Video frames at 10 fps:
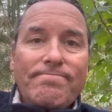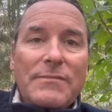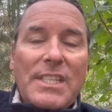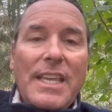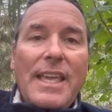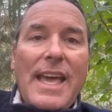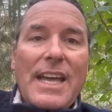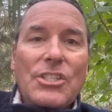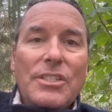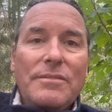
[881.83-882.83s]
Take
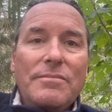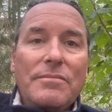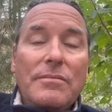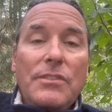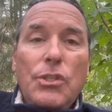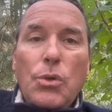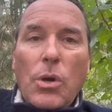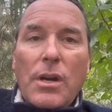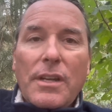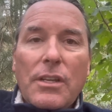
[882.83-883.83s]
action. You
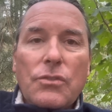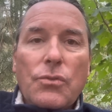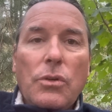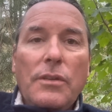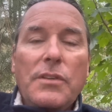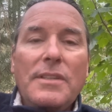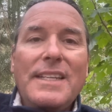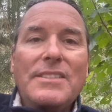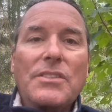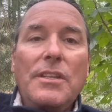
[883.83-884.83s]
are in control of your
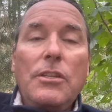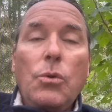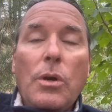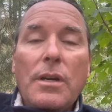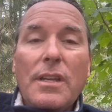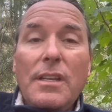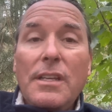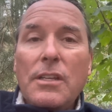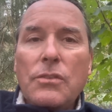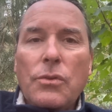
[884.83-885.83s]
destiny. You are
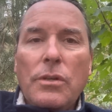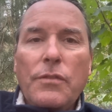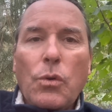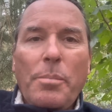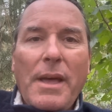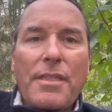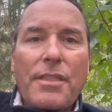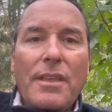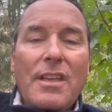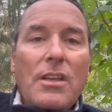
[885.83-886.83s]
in control of your
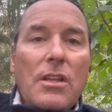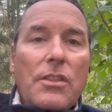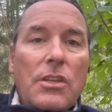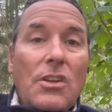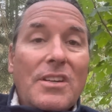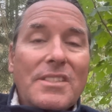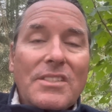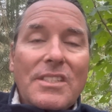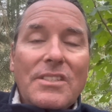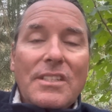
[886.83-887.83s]
path. The
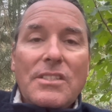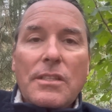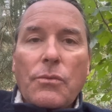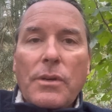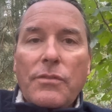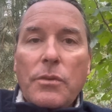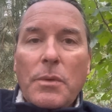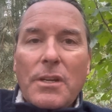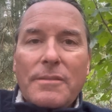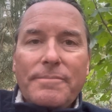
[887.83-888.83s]
narcissist is in the rearview
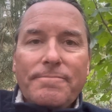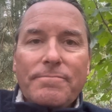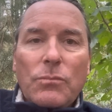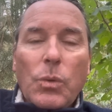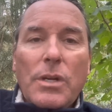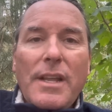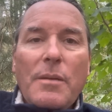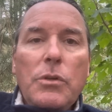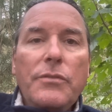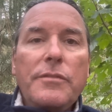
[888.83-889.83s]
mirror. We are now
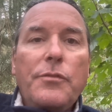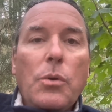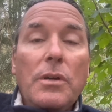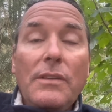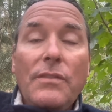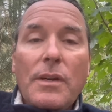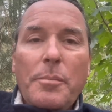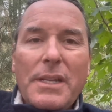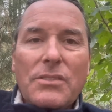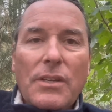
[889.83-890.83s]
moving forward, living our
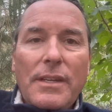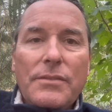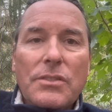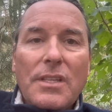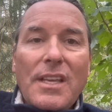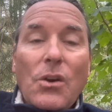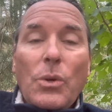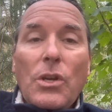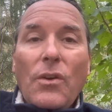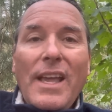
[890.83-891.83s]
best lives.
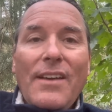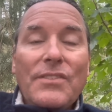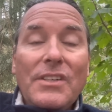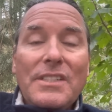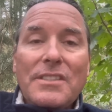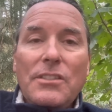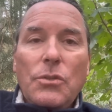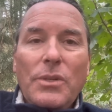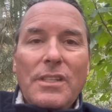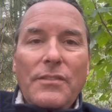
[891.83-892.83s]
We don't have to listen
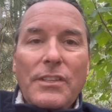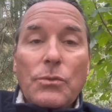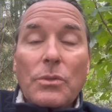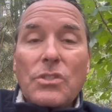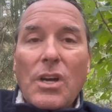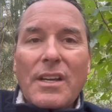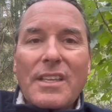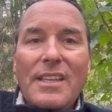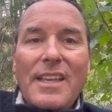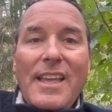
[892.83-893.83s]
to an individual
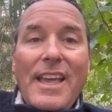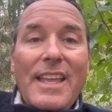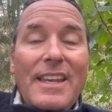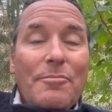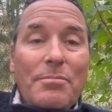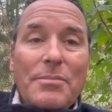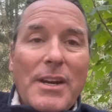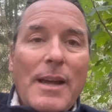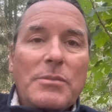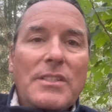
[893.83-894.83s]
talk and
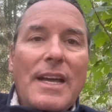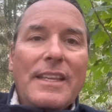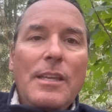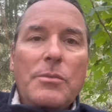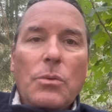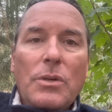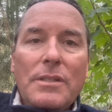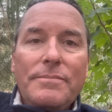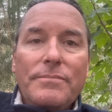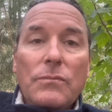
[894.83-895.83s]
perhaps not keep their
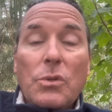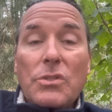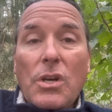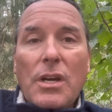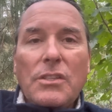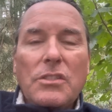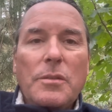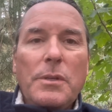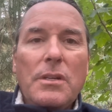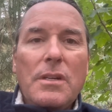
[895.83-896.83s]
word or talk just to
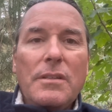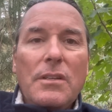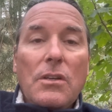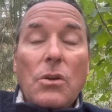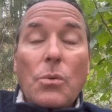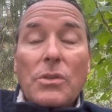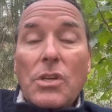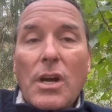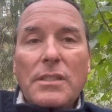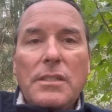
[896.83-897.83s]
be heard or
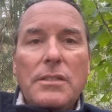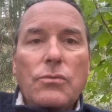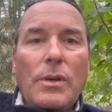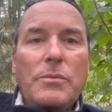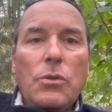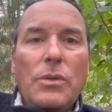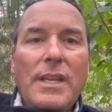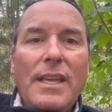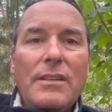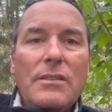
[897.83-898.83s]
talk to disrupt your
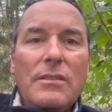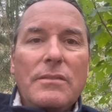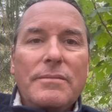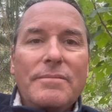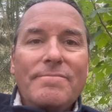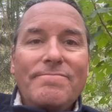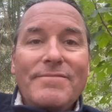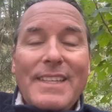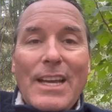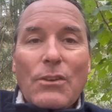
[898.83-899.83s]
day.
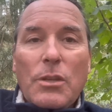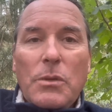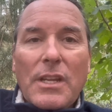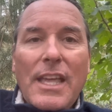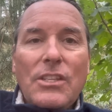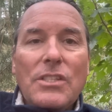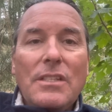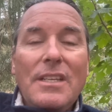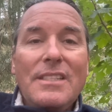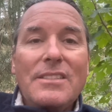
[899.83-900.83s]
Now communication
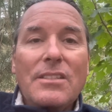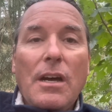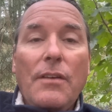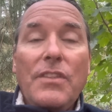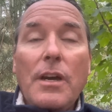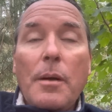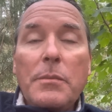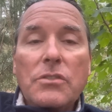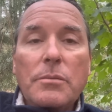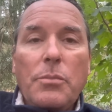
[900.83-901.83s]
is of the
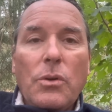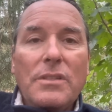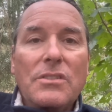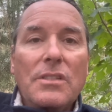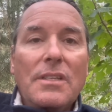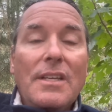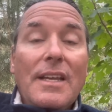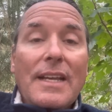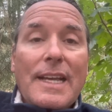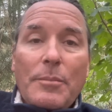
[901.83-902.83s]
utmost importance. God